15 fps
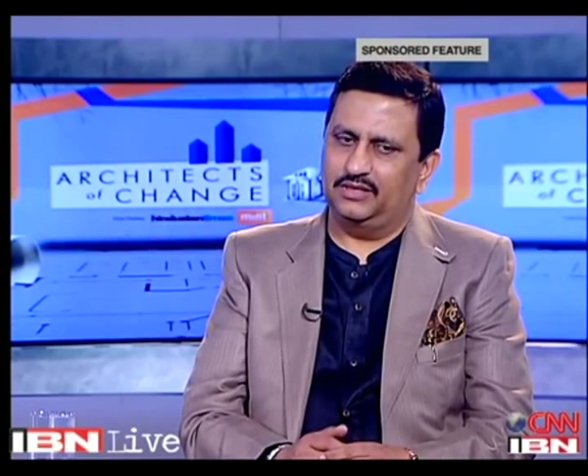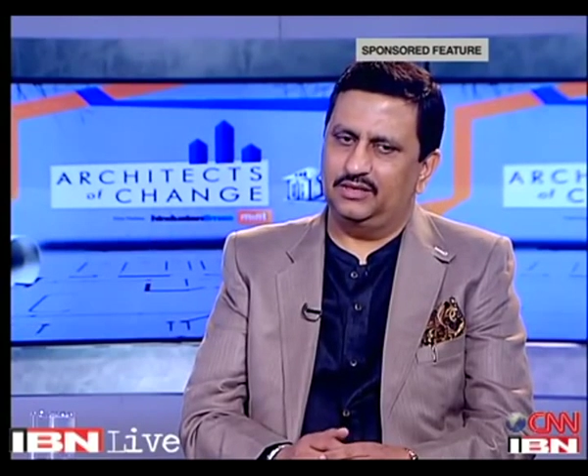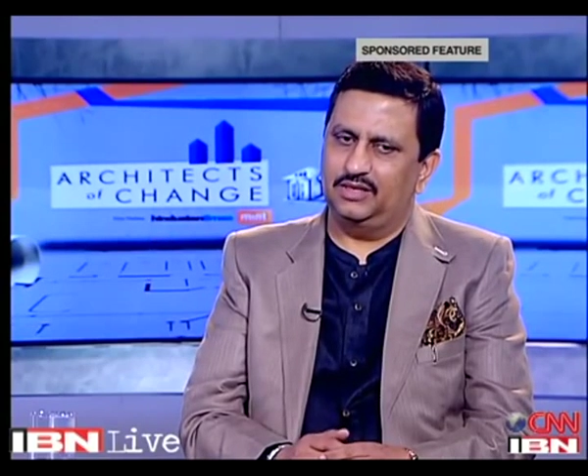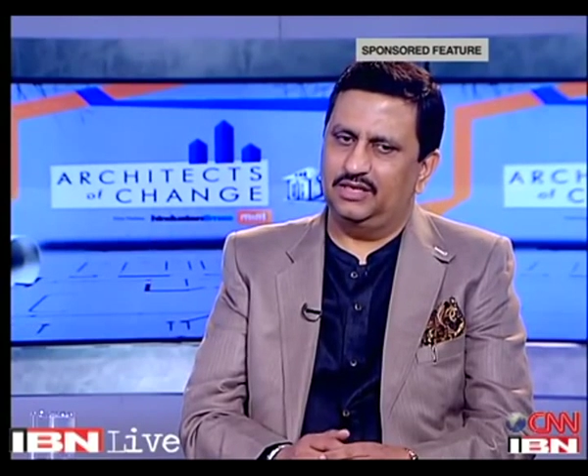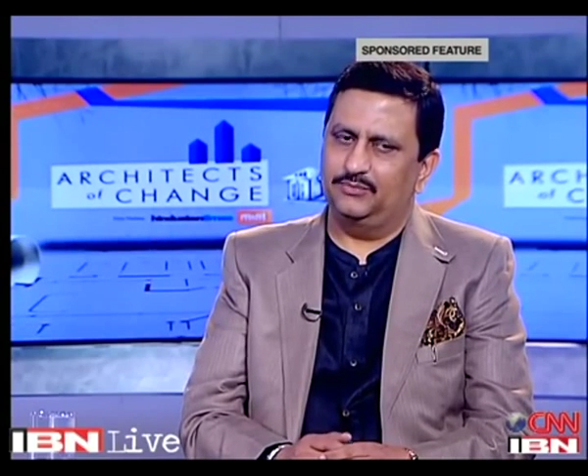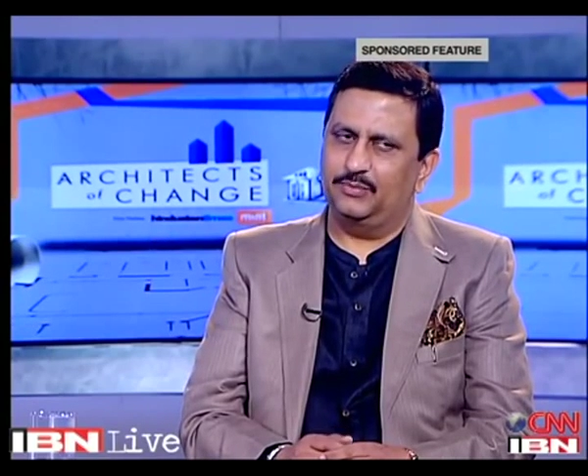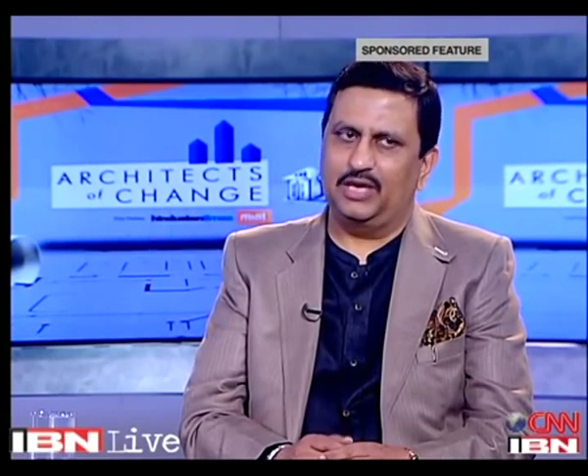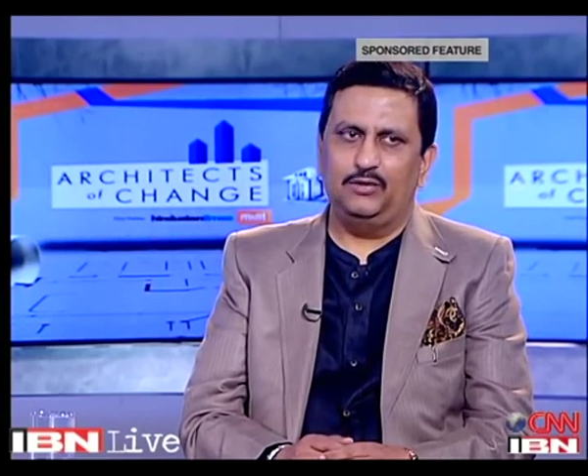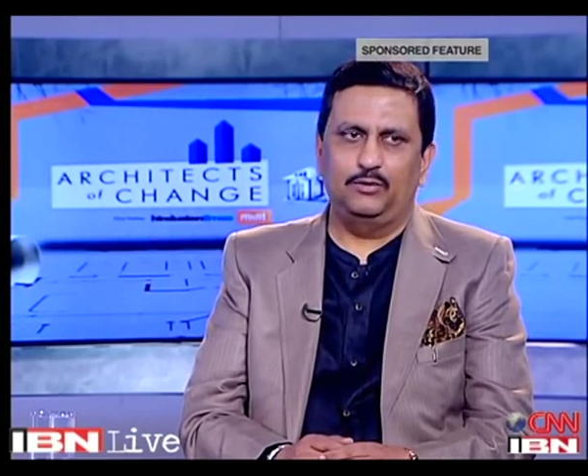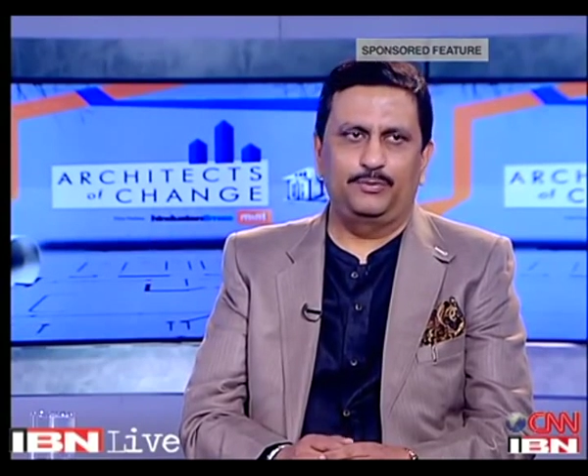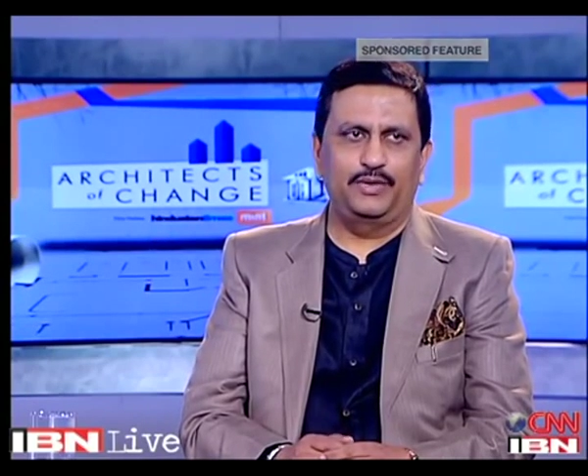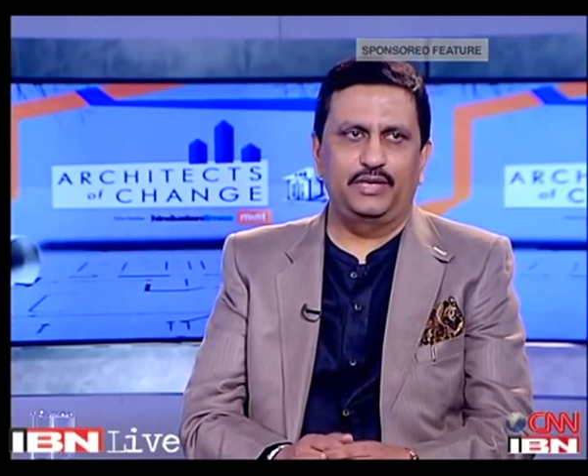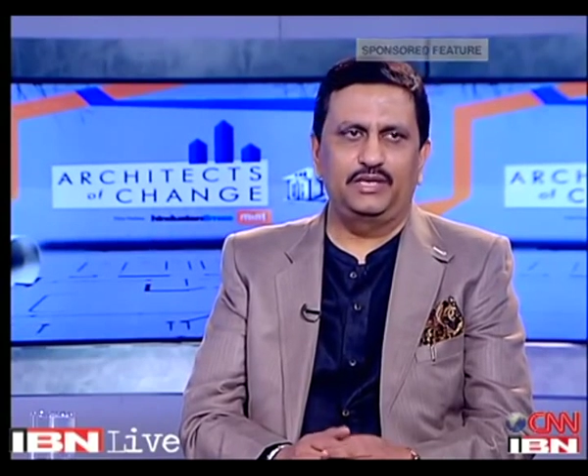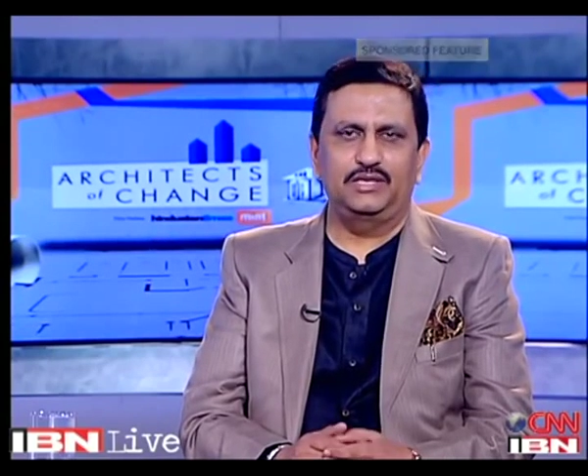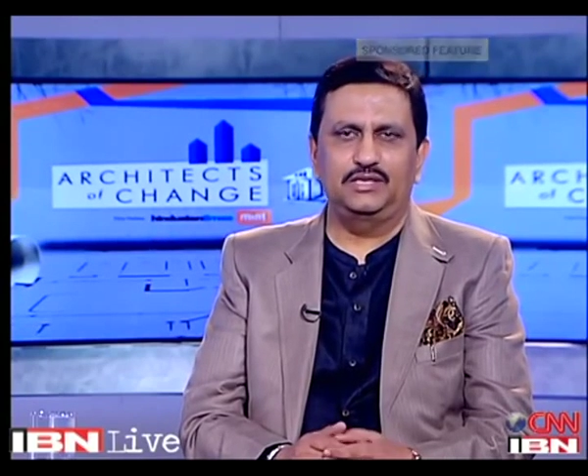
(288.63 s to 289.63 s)
in my
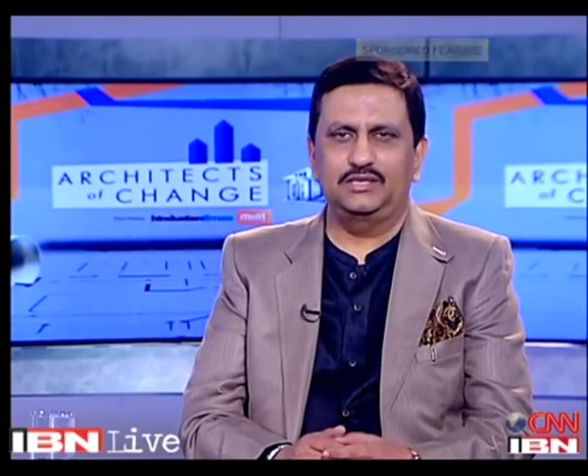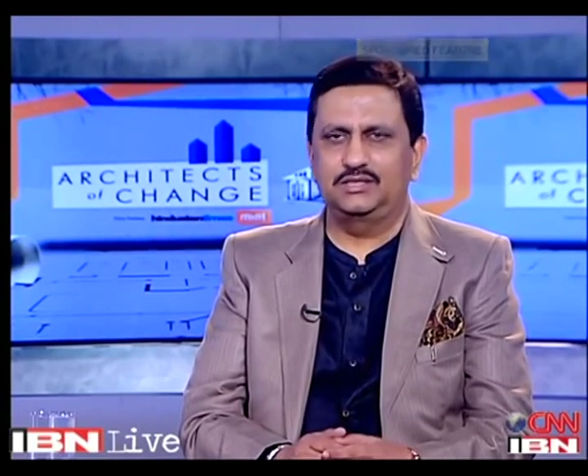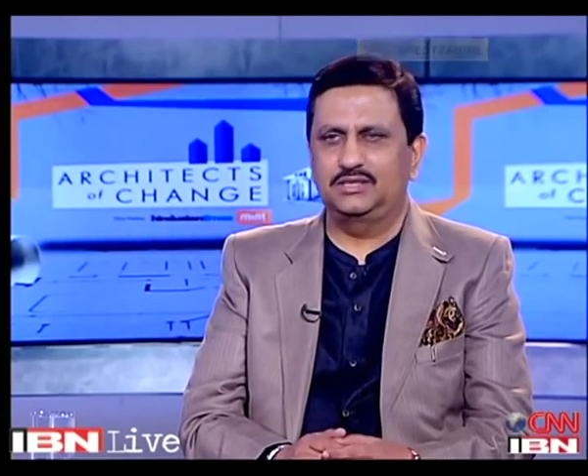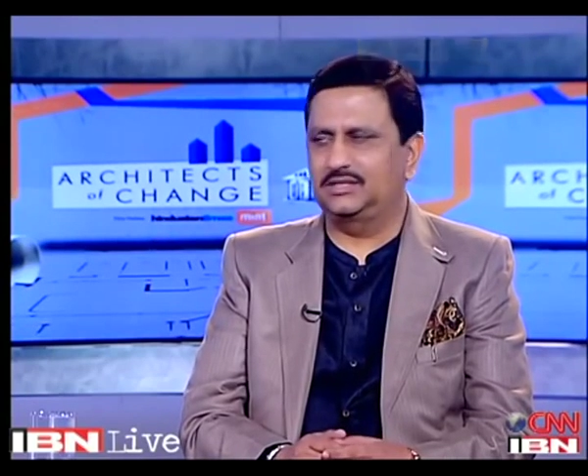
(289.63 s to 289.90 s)
opinion,